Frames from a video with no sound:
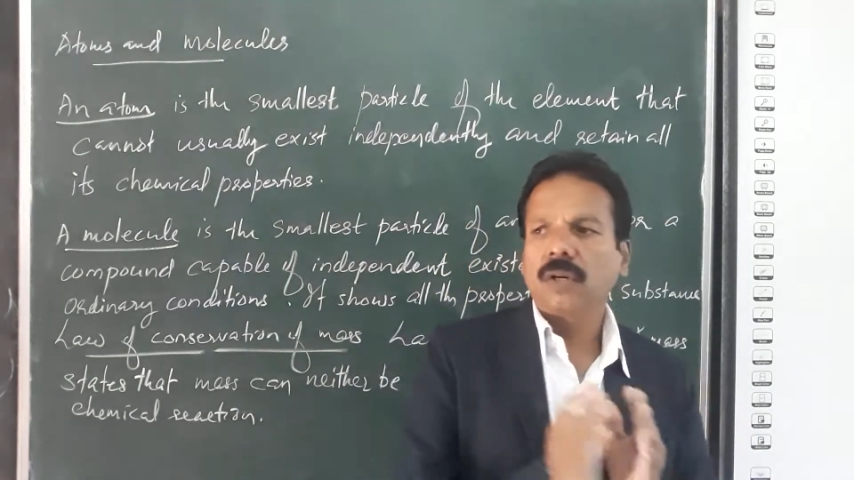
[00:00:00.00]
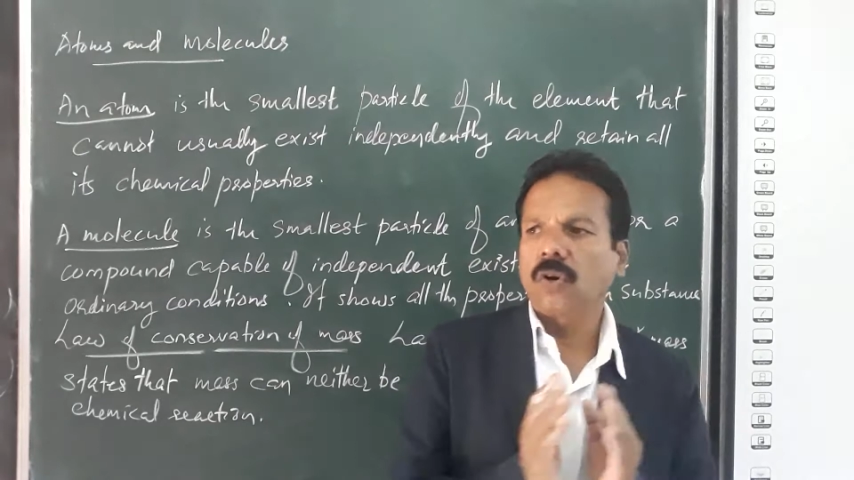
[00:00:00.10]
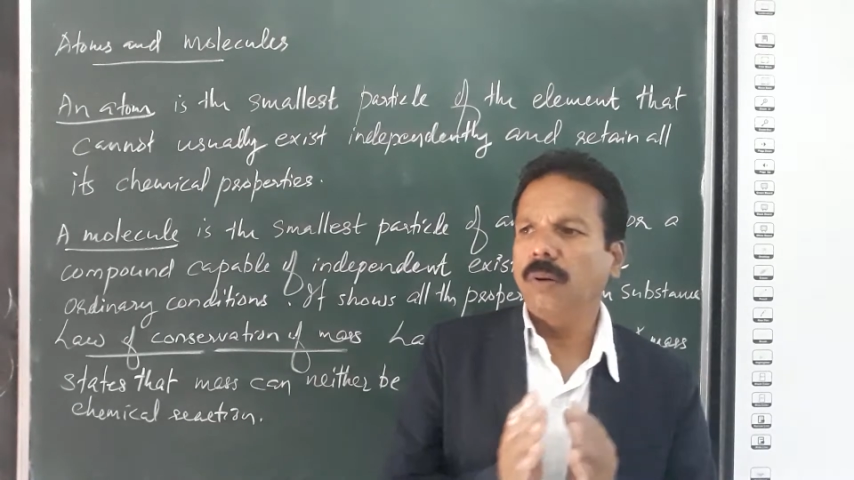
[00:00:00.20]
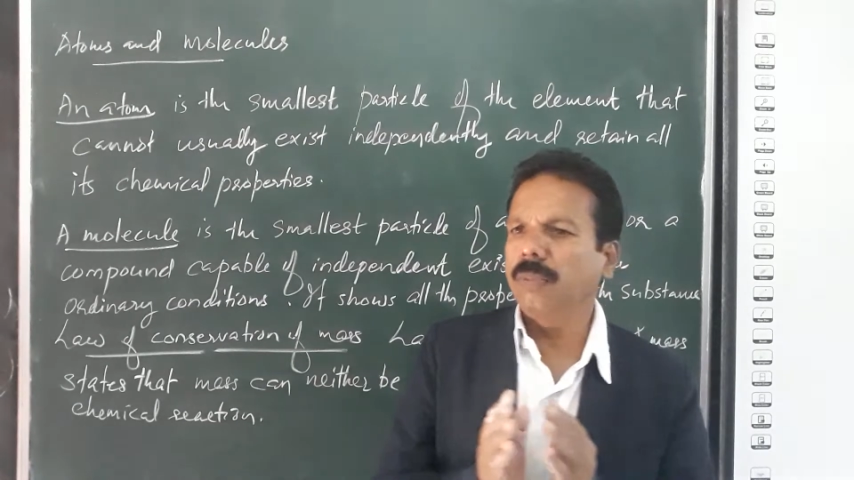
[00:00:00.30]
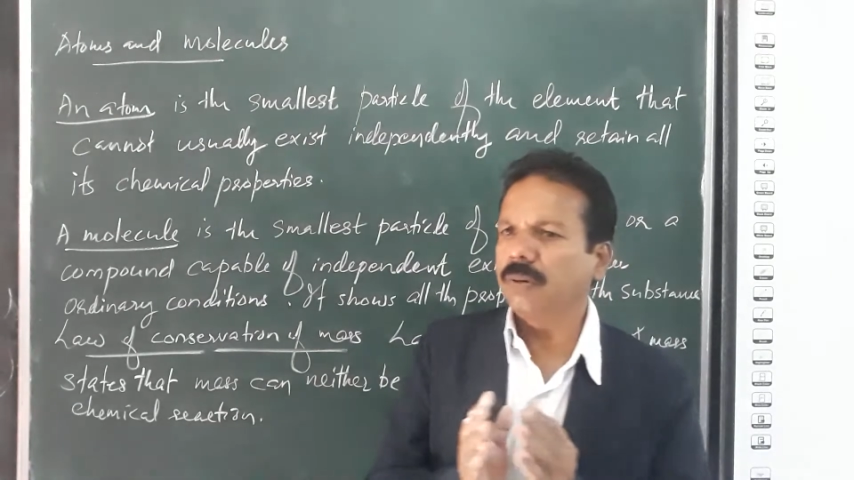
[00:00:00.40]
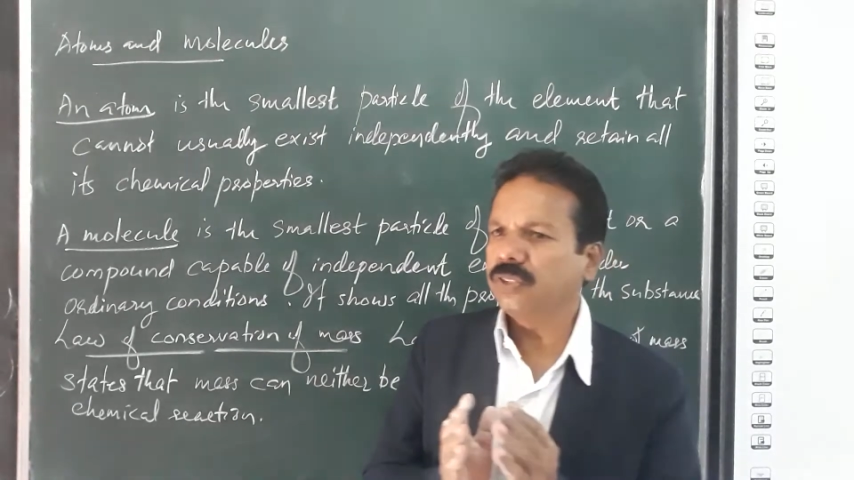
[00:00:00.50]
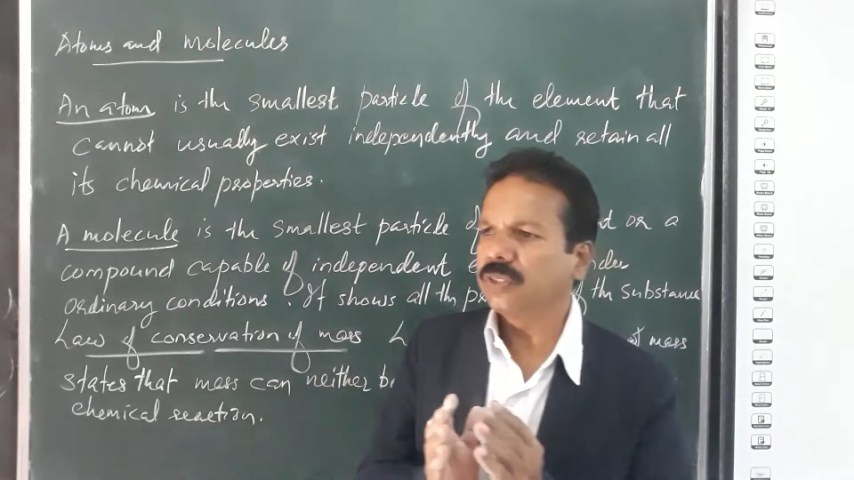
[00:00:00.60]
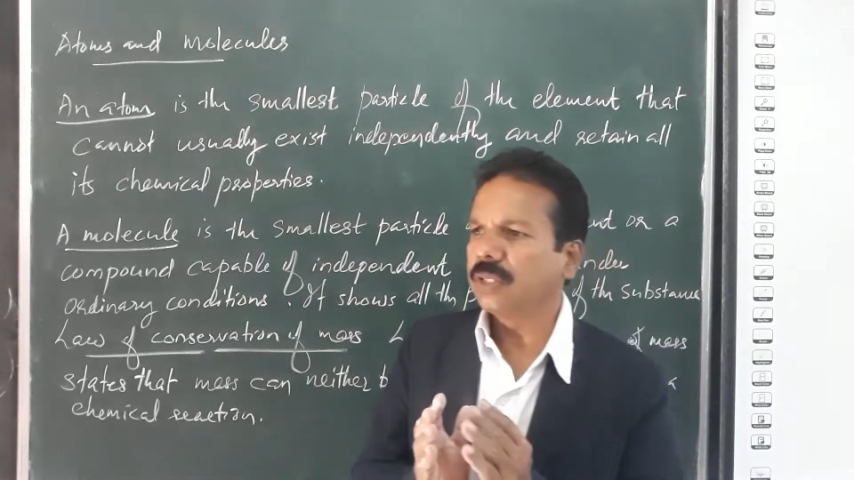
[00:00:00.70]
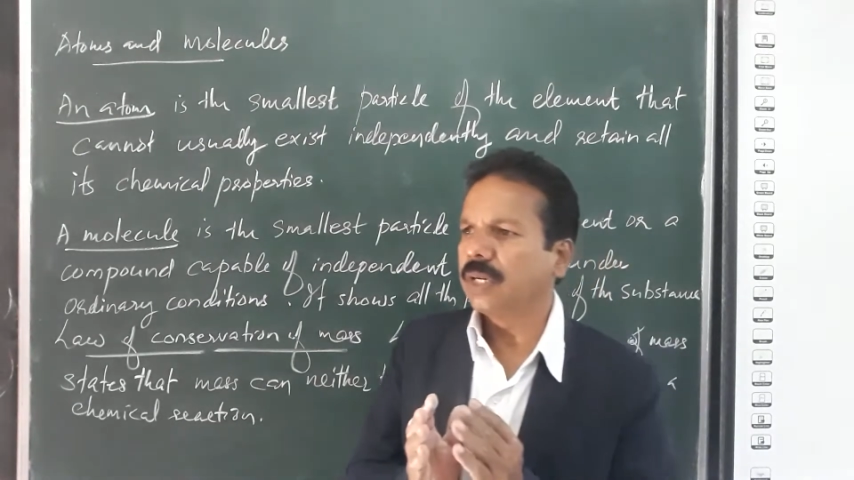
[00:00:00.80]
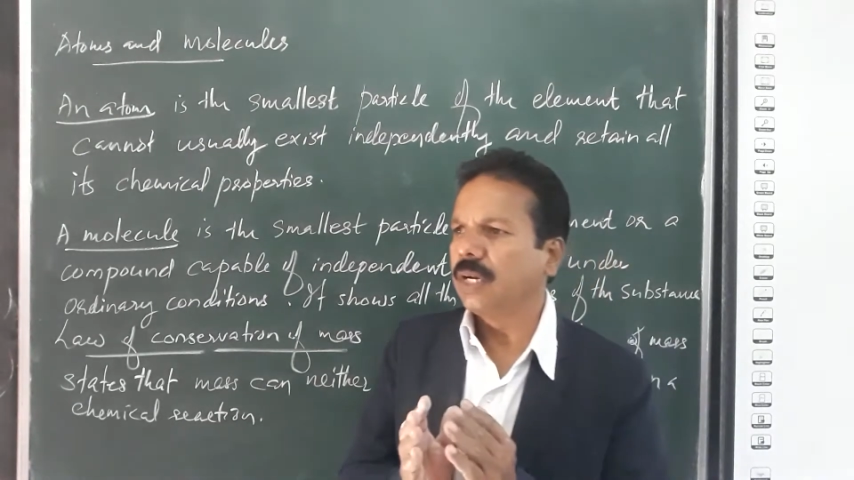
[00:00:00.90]
Compounds,
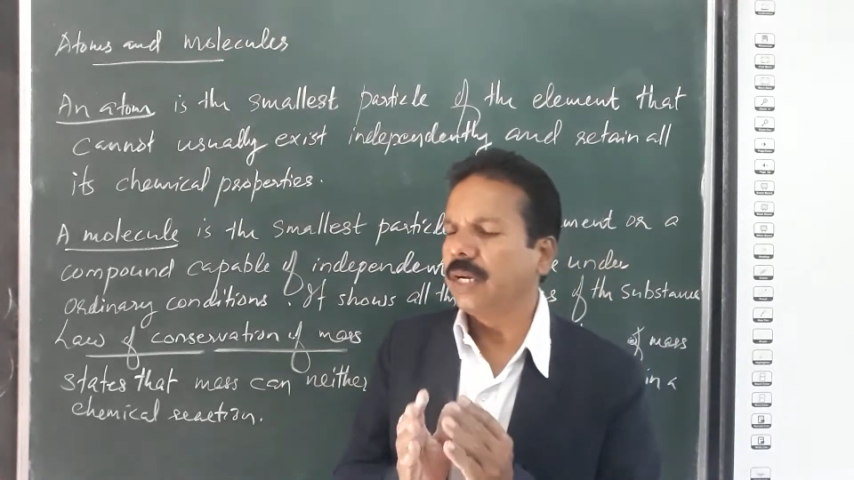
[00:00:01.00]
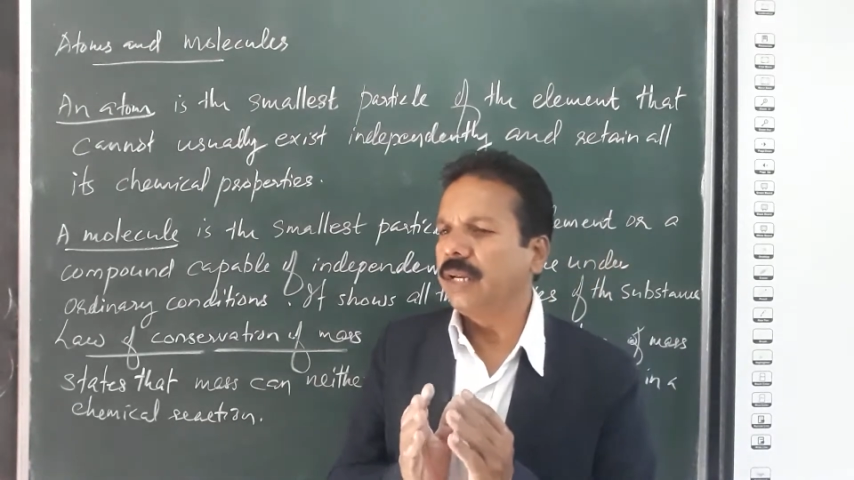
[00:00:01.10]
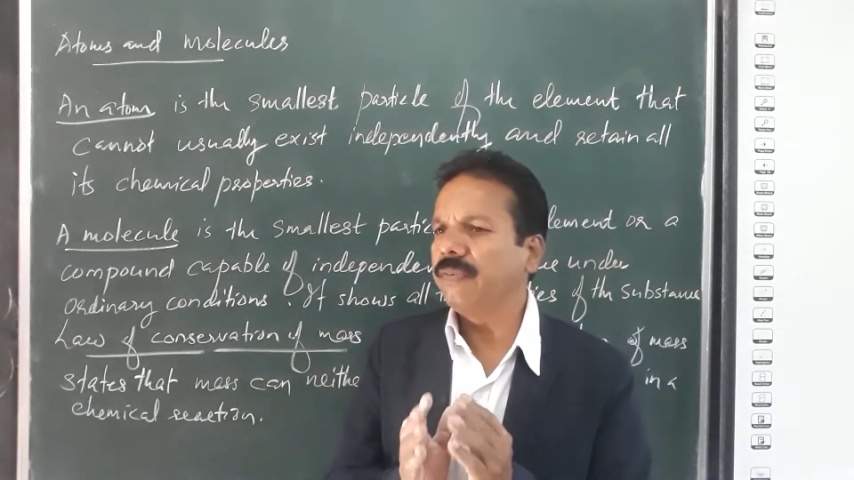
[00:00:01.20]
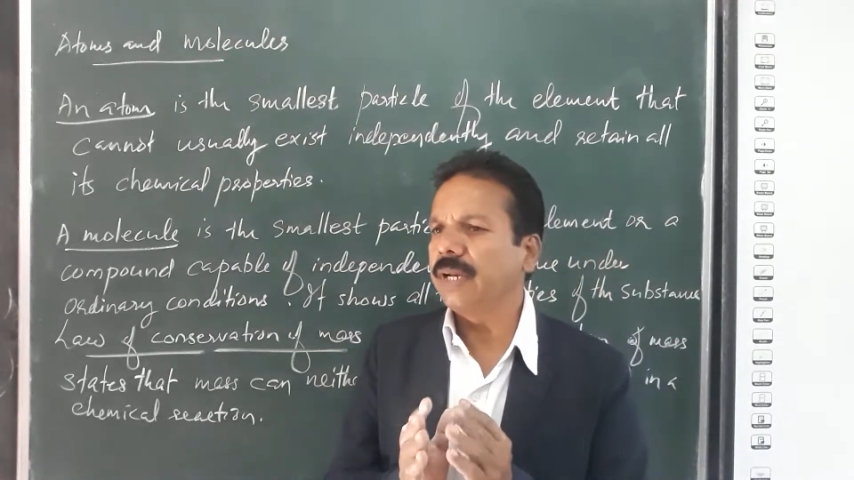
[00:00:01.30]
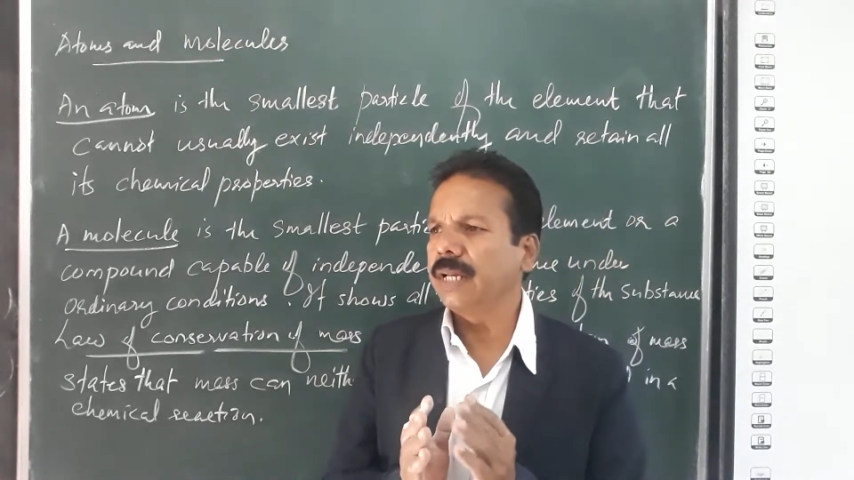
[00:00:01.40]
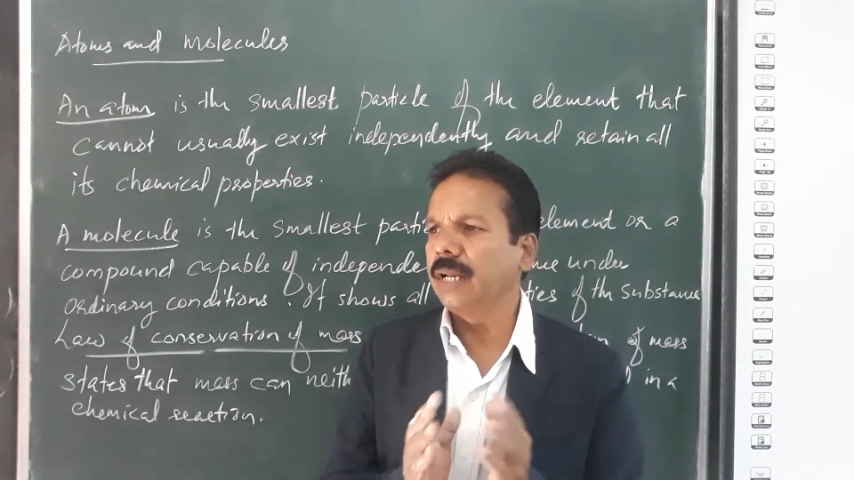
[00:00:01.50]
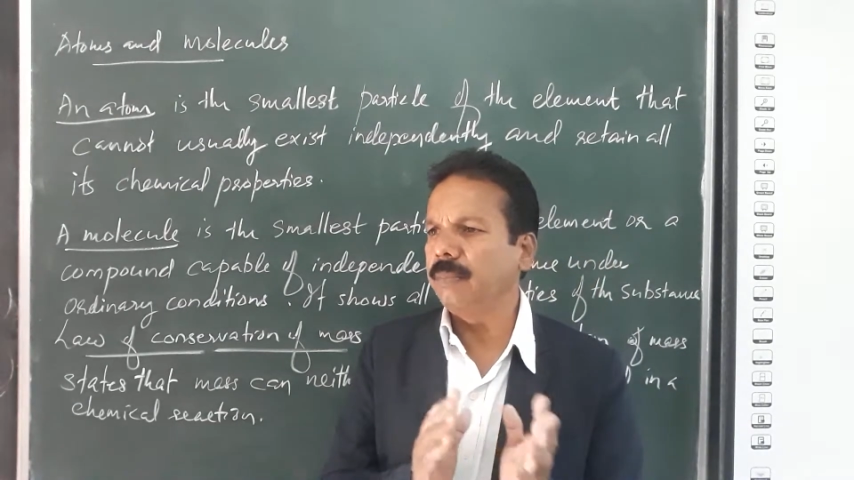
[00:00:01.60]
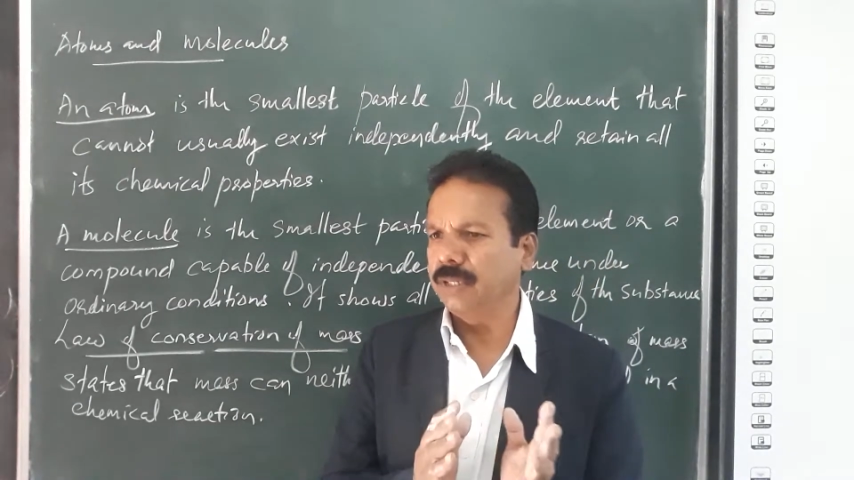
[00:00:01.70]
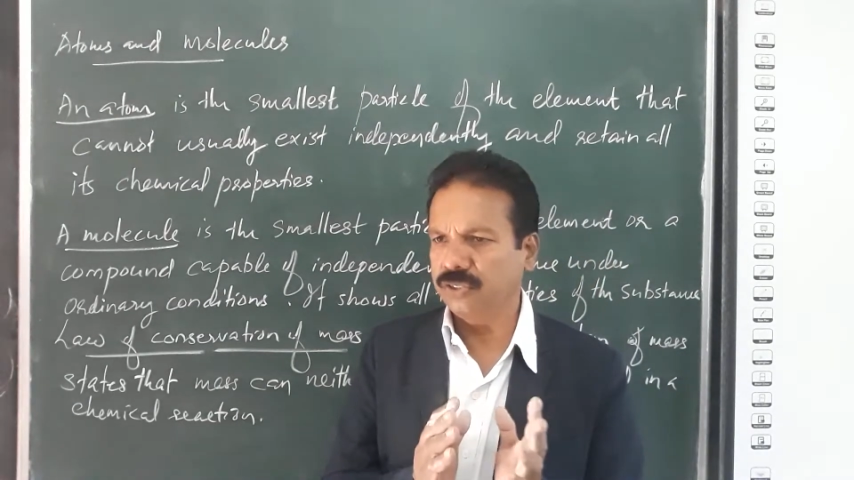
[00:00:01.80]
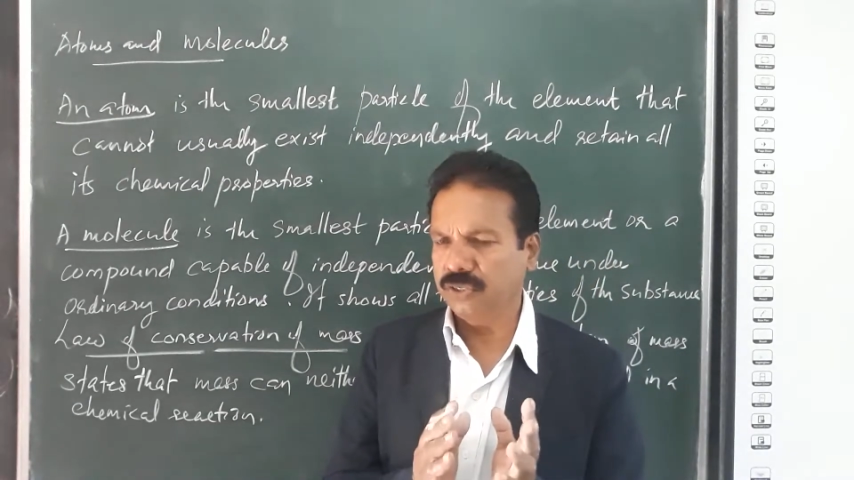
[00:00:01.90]
different
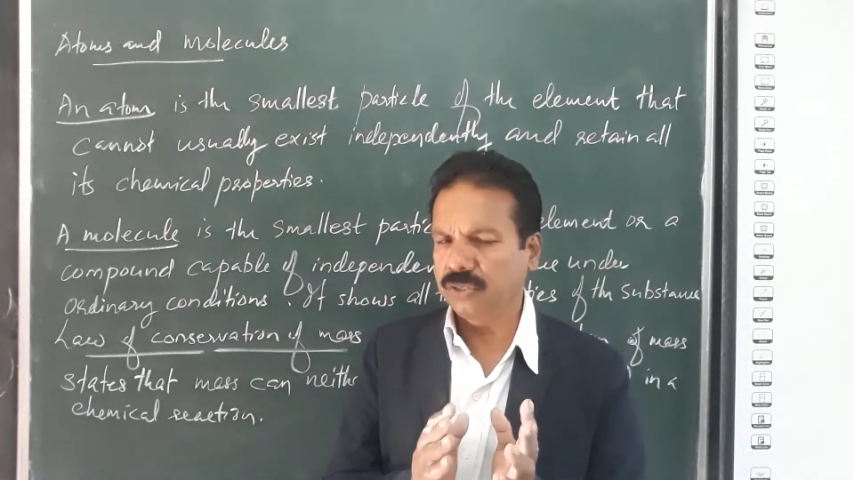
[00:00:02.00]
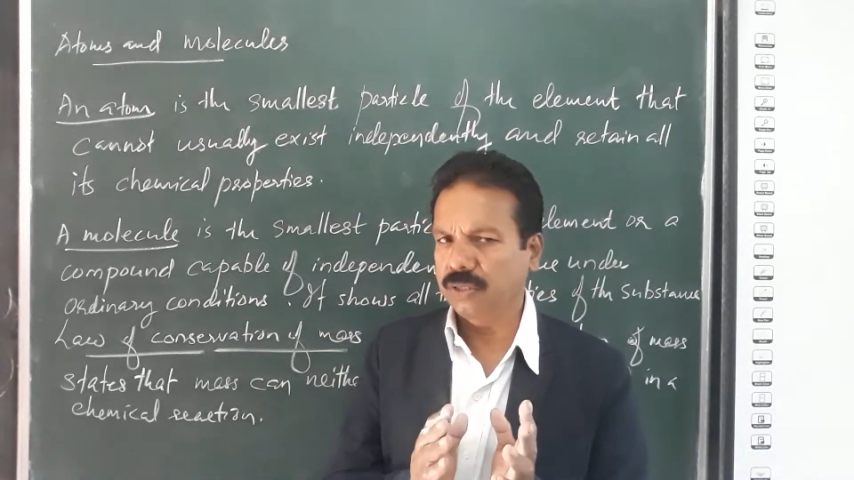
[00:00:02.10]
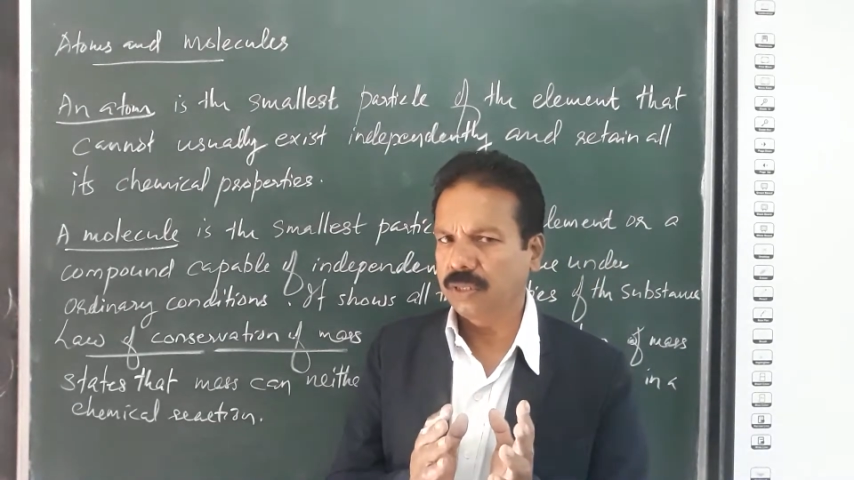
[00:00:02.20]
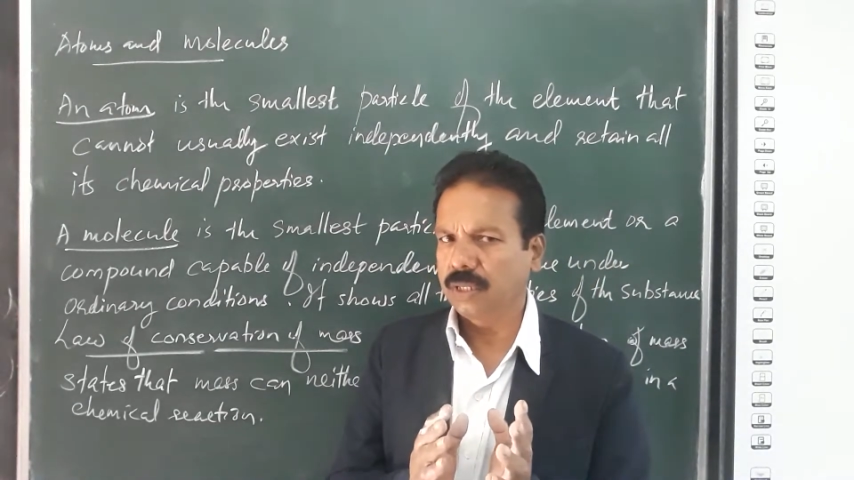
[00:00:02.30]
elements